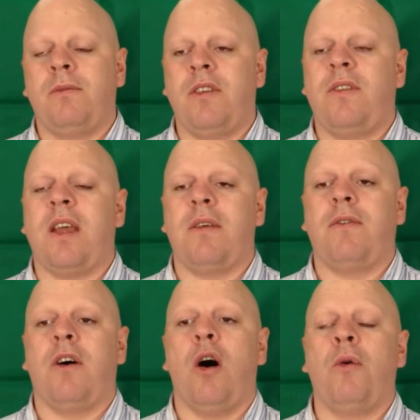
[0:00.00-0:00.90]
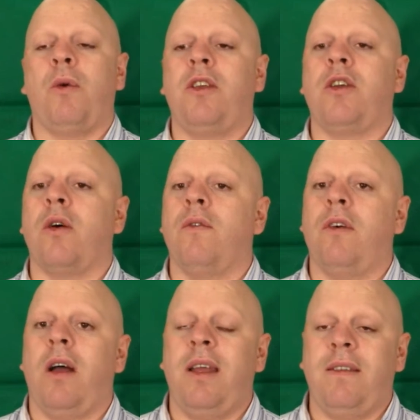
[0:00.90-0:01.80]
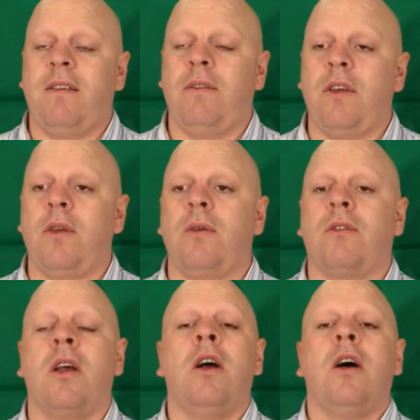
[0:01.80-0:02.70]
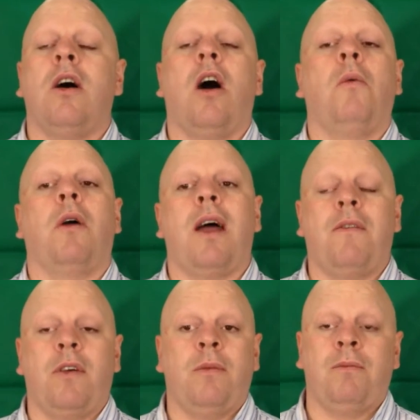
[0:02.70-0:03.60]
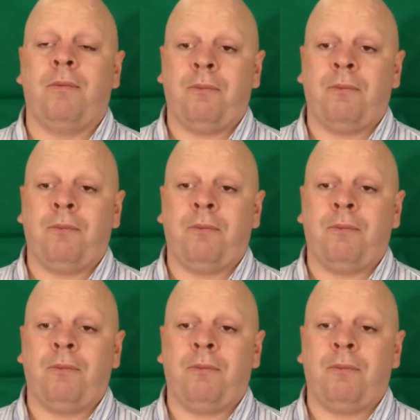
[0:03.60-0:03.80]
to take forward when you go for interviews or whatever.